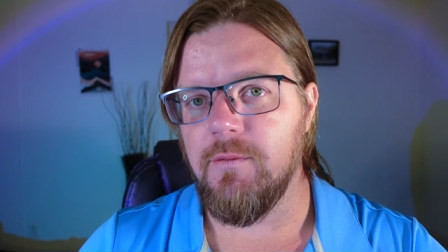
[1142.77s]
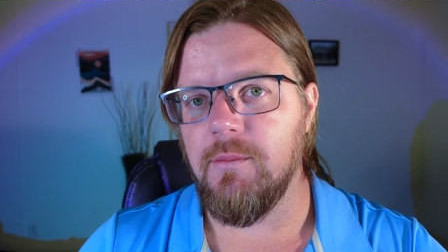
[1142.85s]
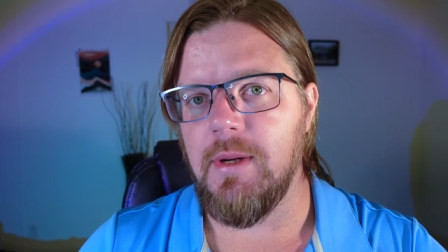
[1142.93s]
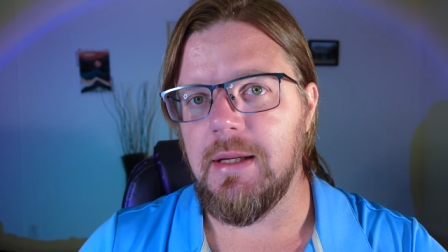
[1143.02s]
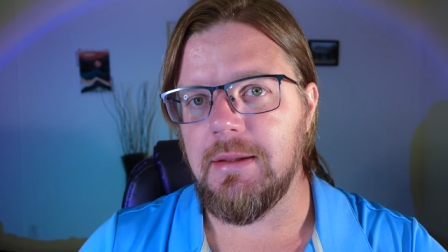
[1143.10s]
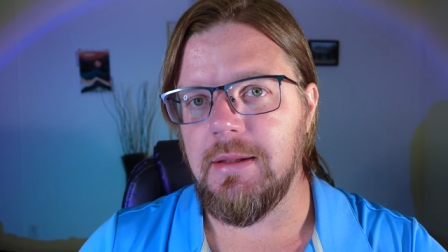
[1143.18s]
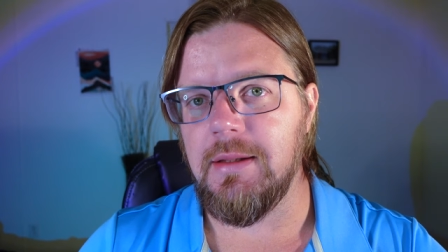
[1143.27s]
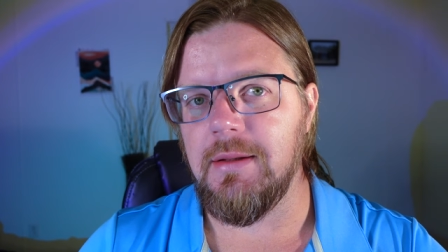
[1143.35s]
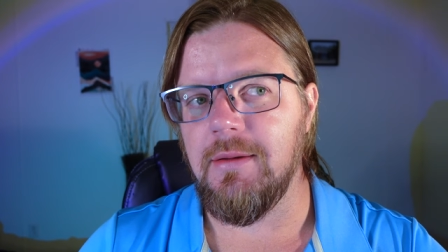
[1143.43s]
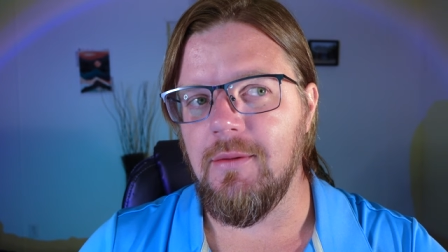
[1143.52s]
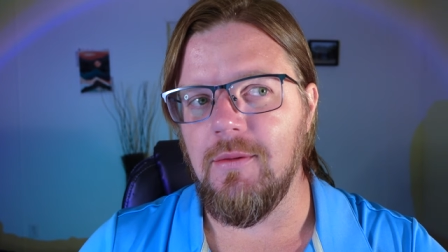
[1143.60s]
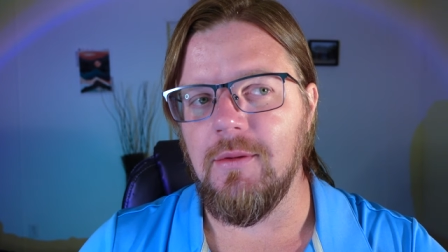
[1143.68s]
for back
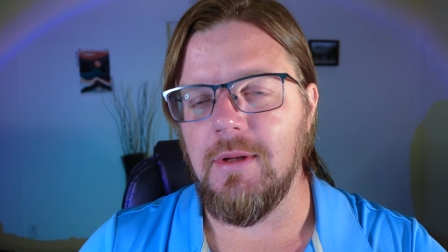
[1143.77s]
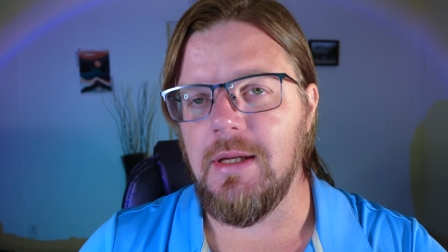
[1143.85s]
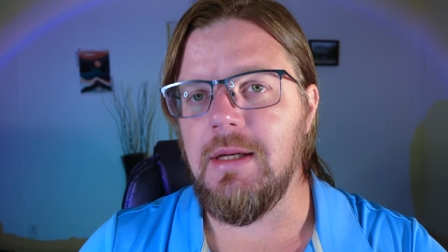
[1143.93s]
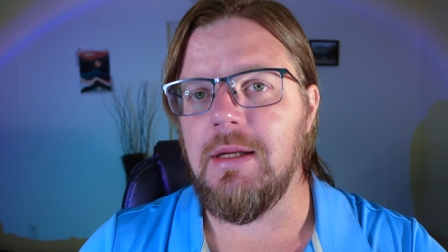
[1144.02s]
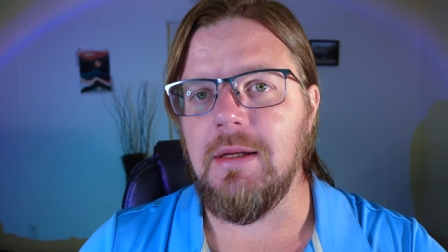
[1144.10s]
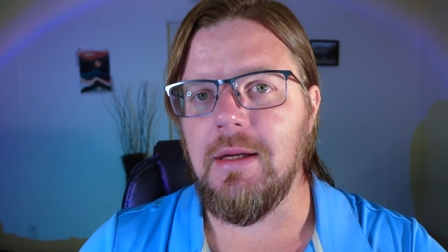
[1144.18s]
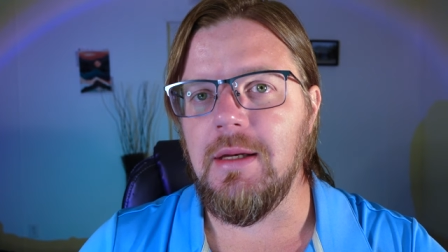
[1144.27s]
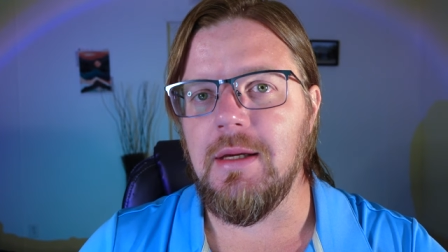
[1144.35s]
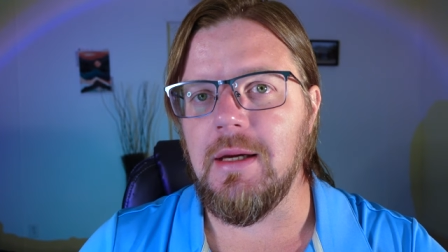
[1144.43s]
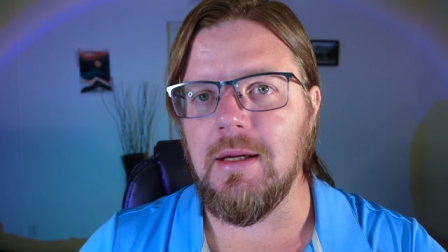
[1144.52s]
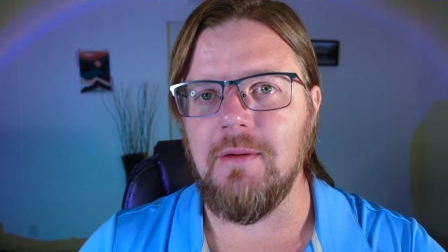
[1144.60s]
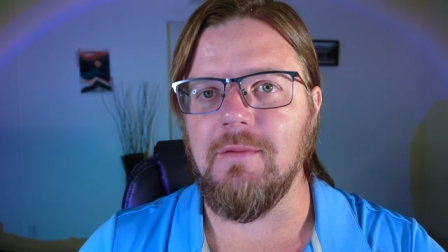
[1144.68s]
then on any any
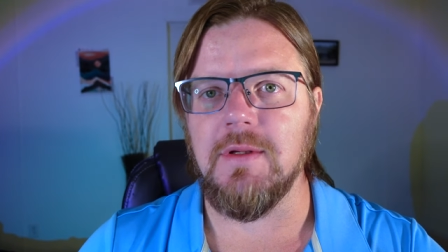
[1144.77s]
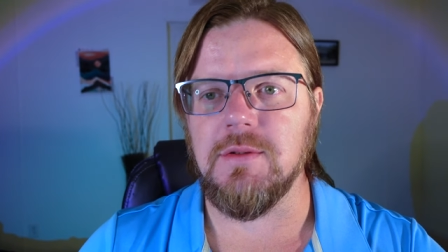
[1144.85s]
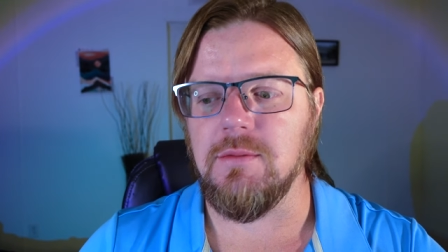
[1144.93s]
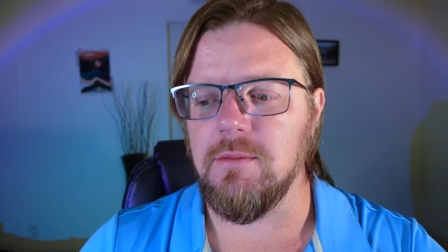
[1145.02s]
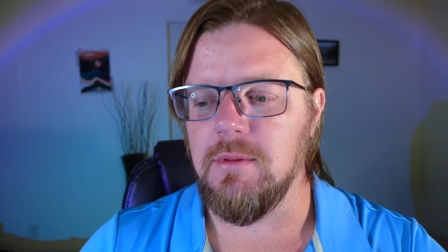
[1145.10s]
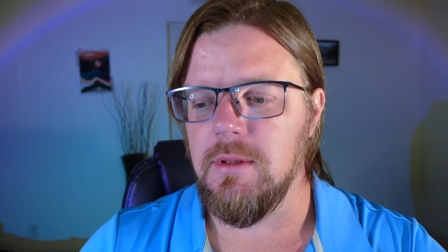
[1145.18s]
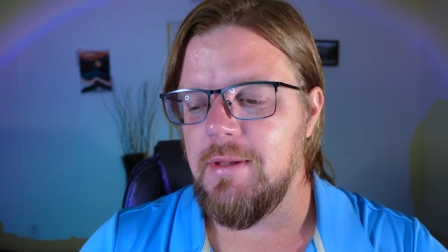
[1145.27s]
kind of vessel.